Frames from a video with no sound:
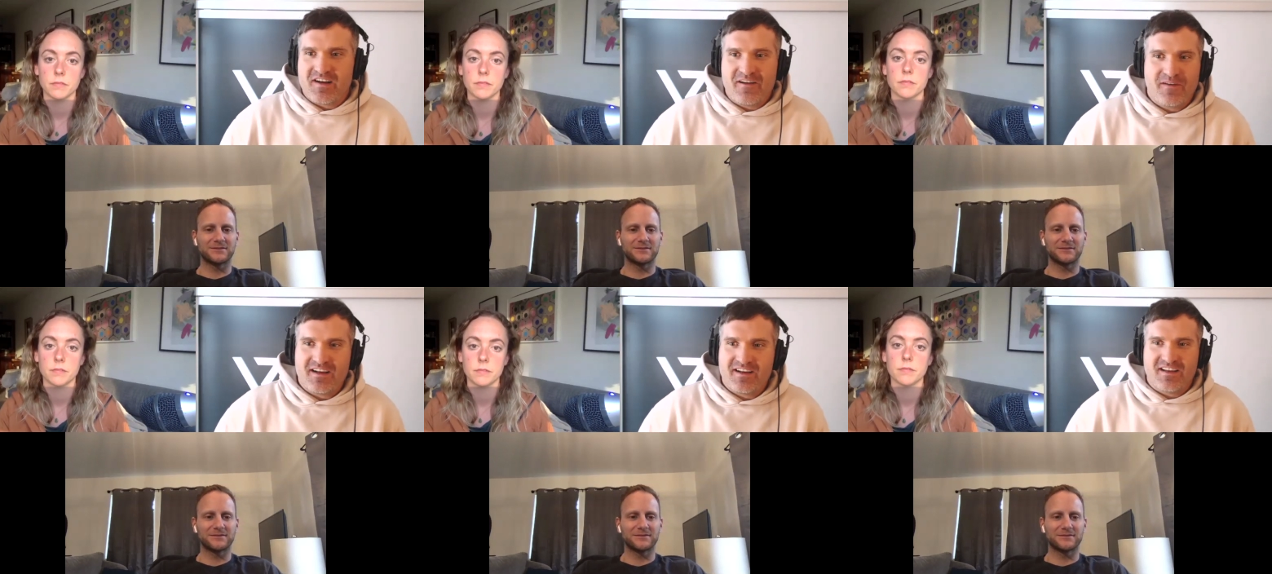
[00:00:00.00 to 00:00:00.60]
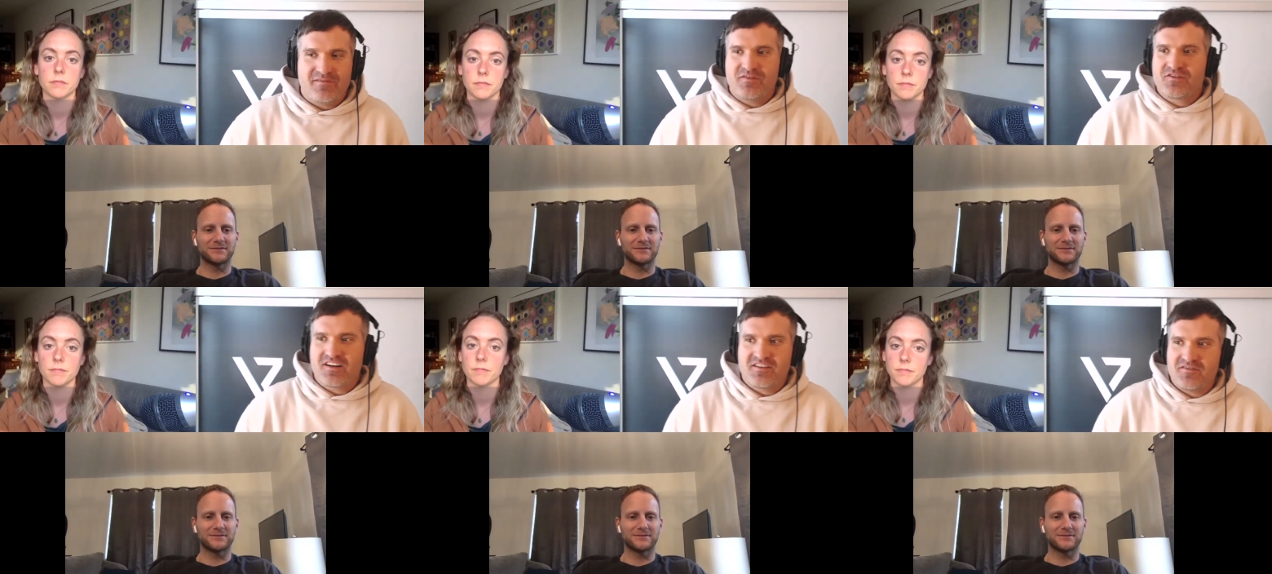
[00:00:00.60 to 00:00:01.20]
Speaker 1: I find if you
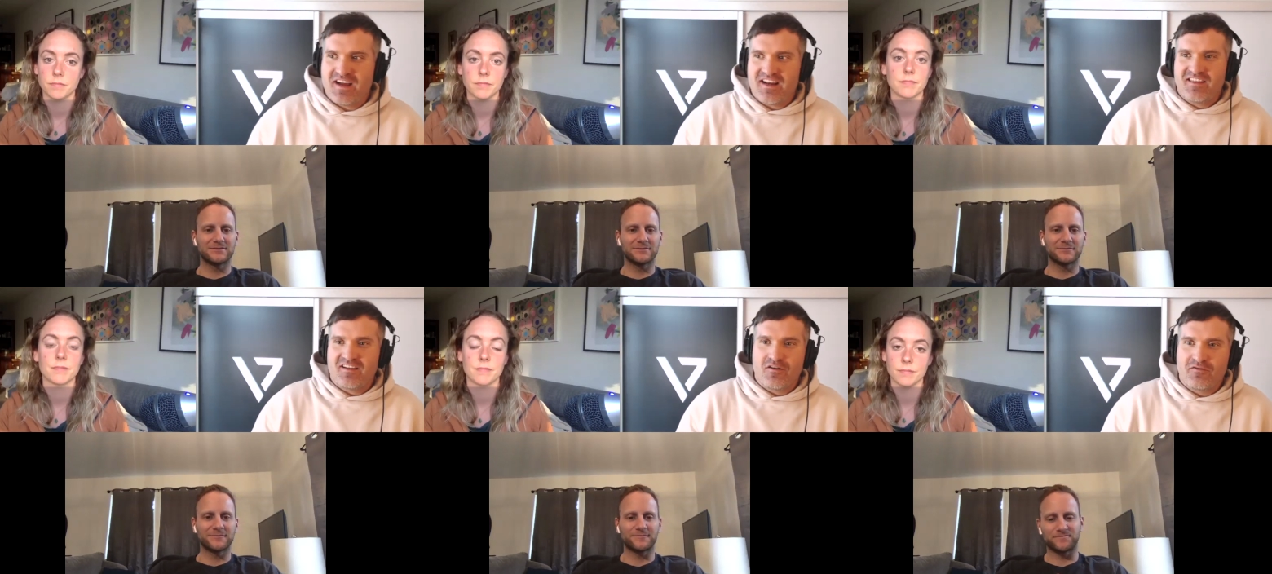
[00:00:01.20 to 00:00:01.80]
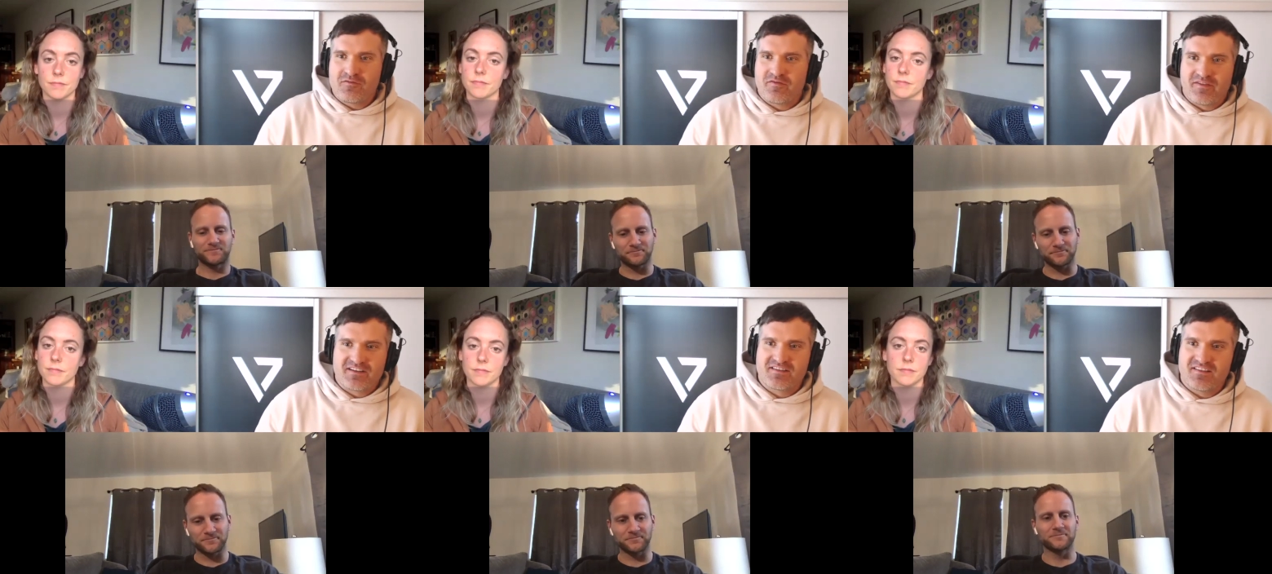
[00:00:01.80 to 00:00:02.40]
try to do anything over
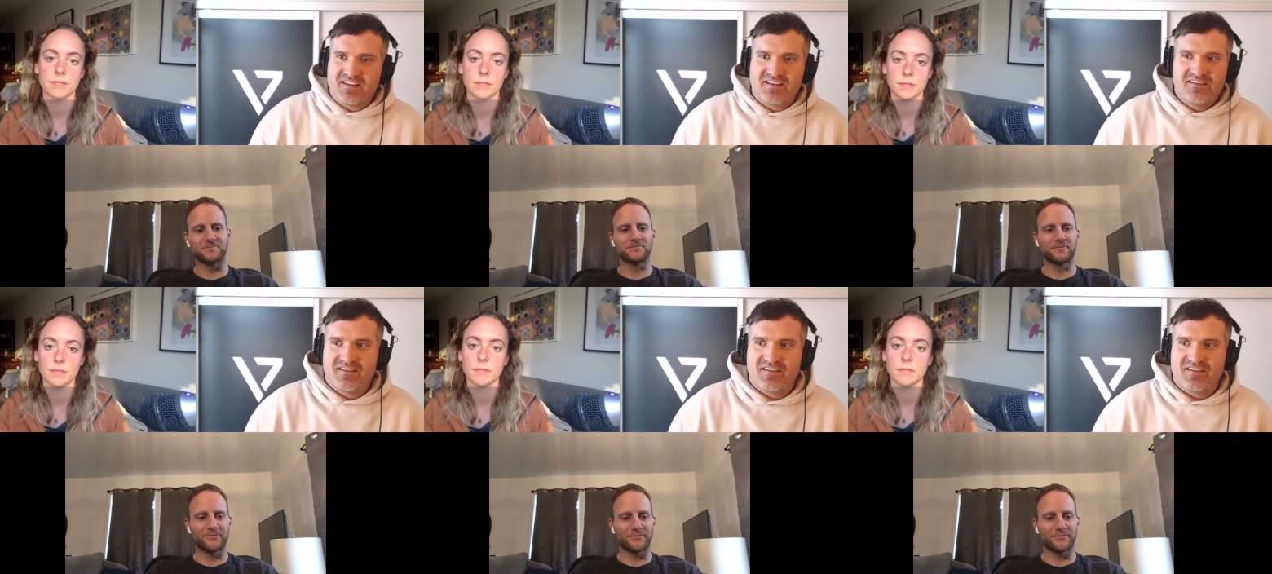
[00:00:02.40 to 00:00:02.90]
professionally